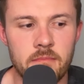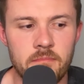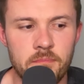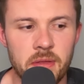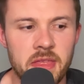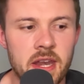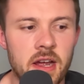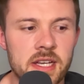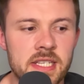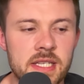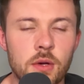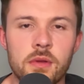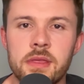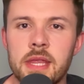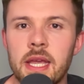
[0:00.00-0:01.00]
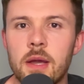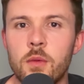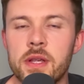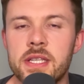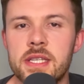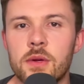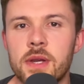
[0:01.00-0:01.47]
But then I still think we
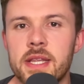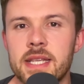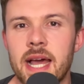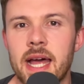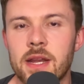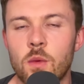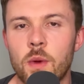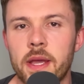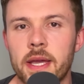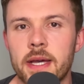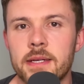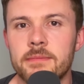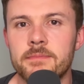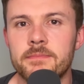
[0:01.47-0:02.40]
still need to add a winger.